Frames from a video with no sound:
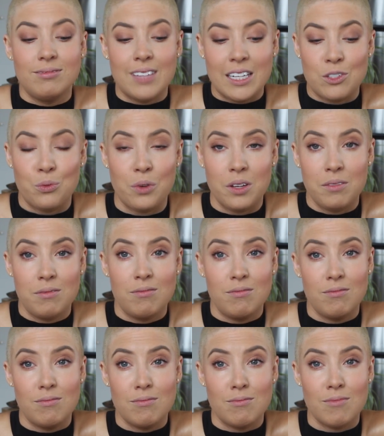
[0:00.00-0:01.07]
that's what
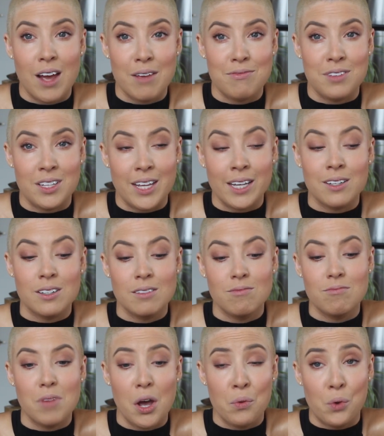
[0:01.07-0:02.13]
I feel like
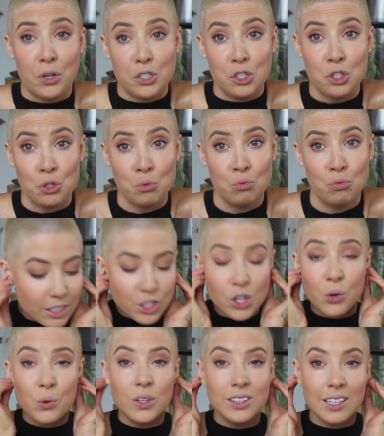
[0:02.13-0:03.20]
I want to do.
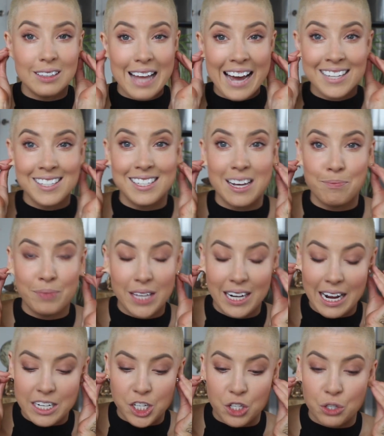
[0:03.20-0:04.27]
So the last step that
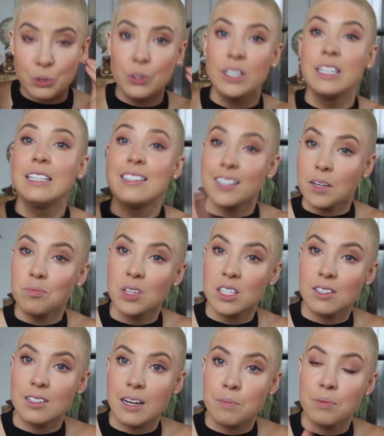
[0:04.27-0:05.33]
I do, skip
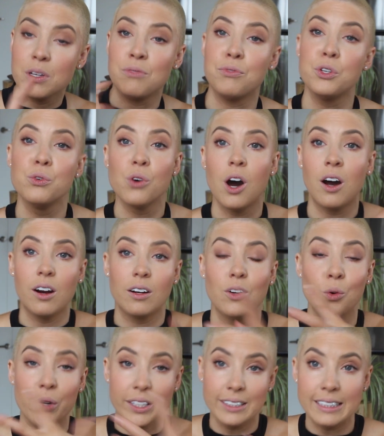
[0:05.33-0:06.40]
this step if you
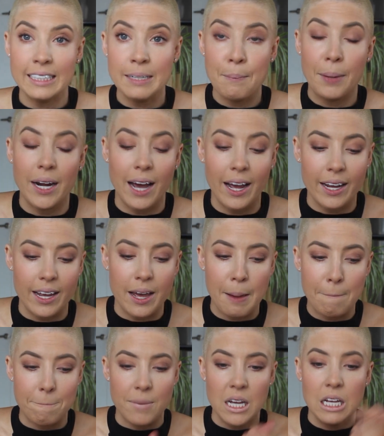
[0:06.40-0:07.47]
are oily, but I
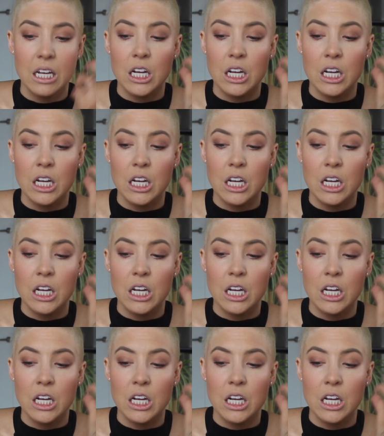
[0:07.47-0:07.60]
am